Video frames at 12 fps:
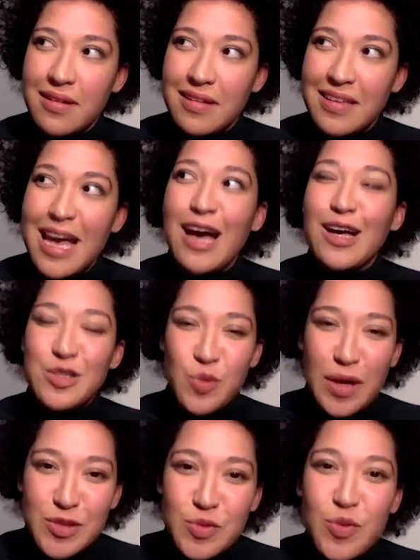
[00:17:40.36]
yeah, as
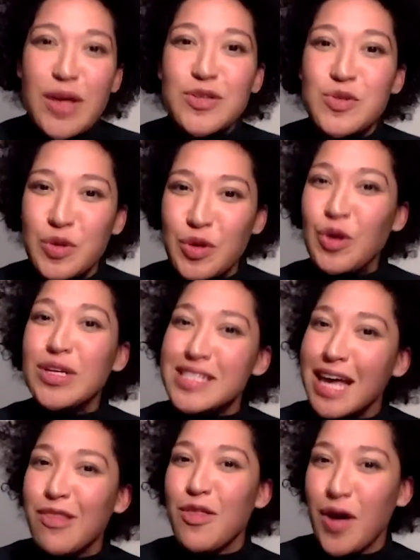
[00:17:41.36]
as as good as
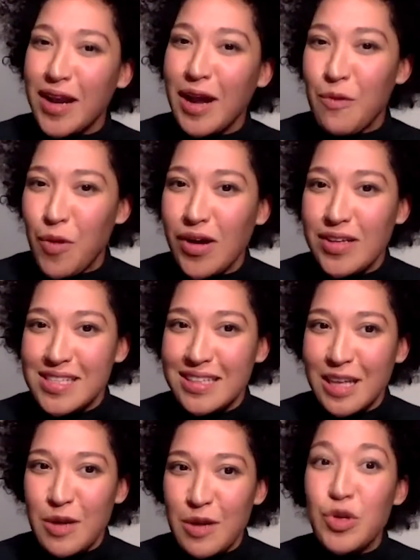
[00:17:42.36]
I thought I was at
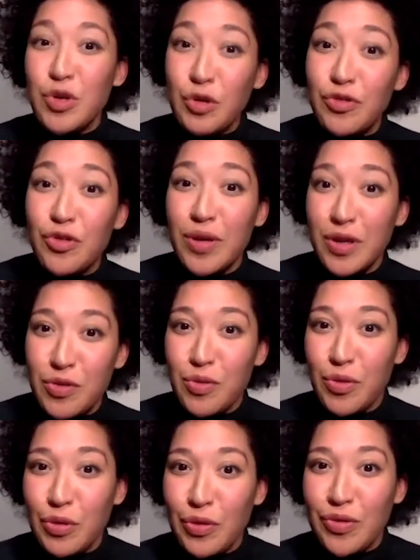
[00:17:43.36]
like maneuvering
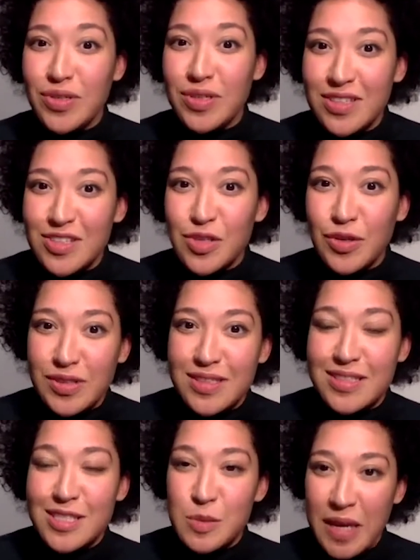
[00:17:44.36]
through
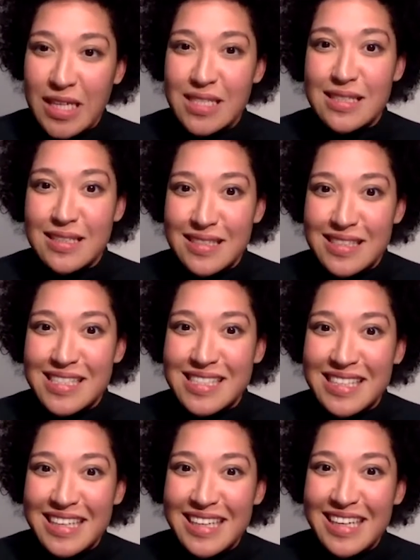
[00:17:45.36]
certain spaces
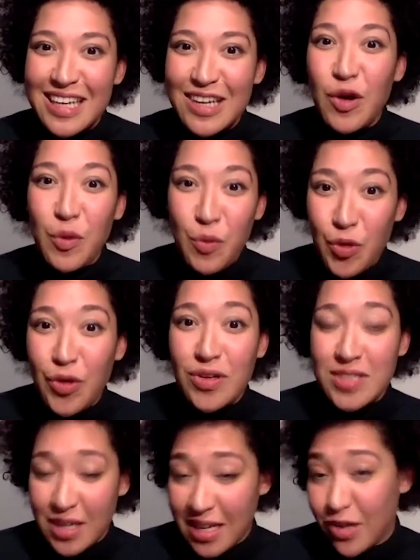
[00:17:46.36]
in our
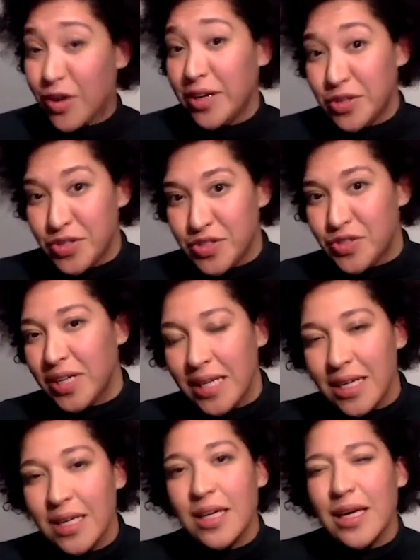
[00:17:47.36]
world and in our
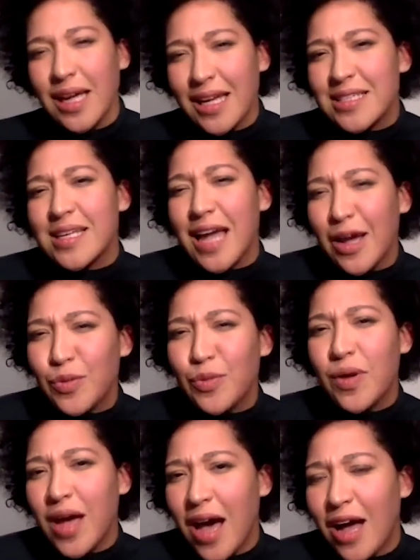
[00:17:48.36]
industry, it's like I
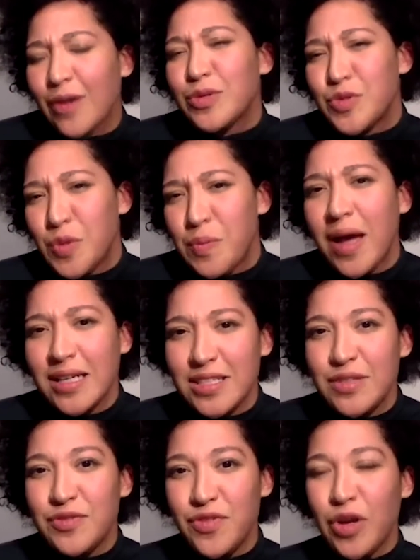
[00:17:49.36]
I was
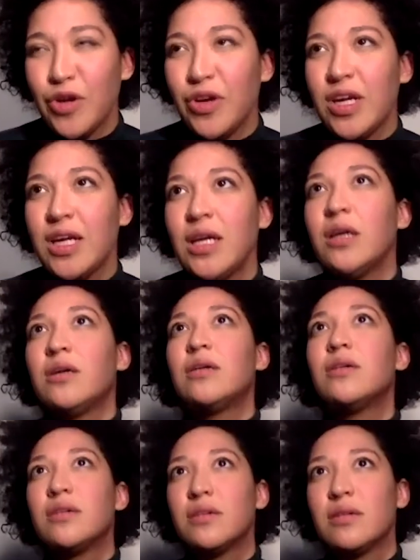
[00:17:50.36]
reminded very
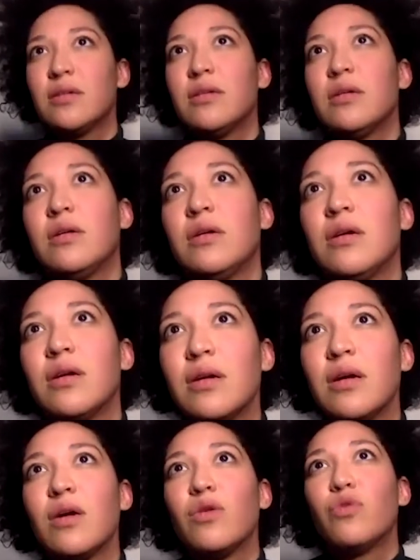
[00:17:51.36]

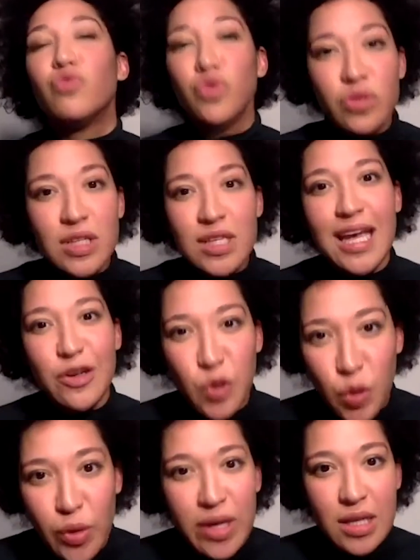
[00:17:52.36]
rudely and
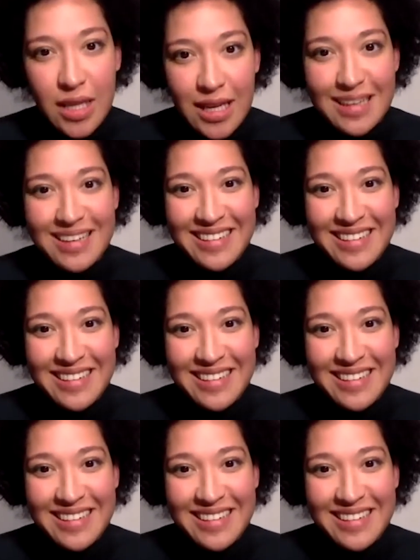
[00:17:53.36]
quickly